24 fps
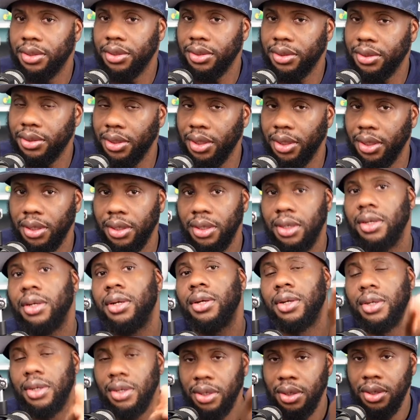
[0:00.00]
So,
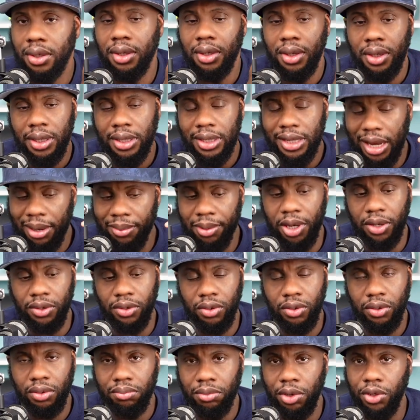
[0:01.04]
yeah, man.
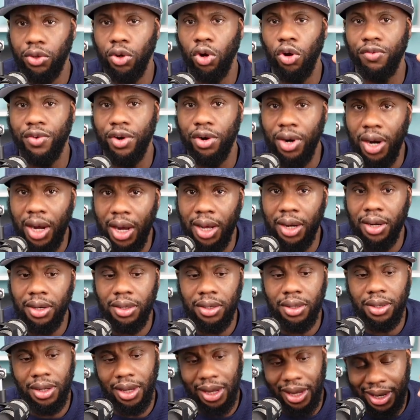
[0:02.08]
But overall,
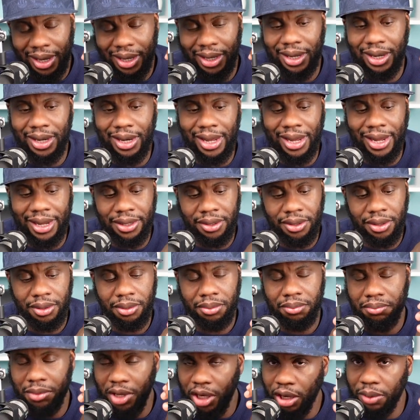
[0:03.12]
Alkaline,
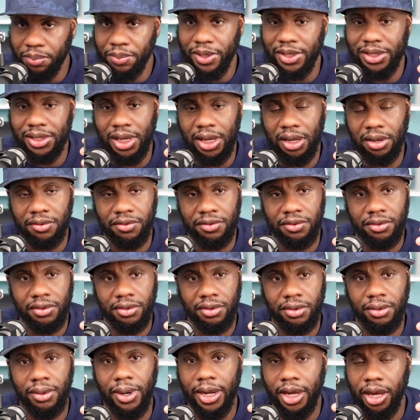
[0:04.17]
big up yourself.
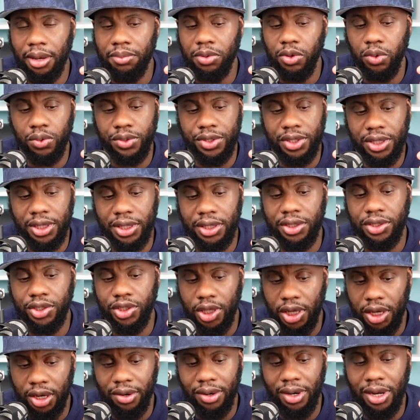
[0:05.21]
Reggae music in
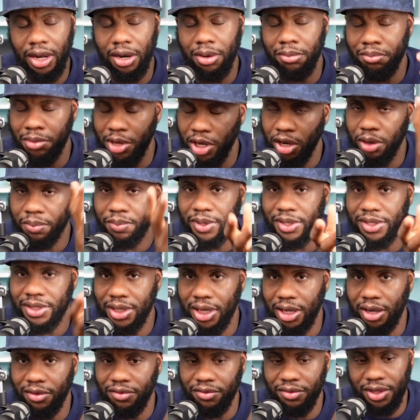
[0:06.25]
general, big up
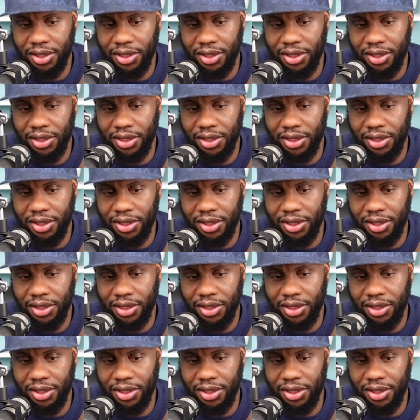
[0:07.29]
yourself.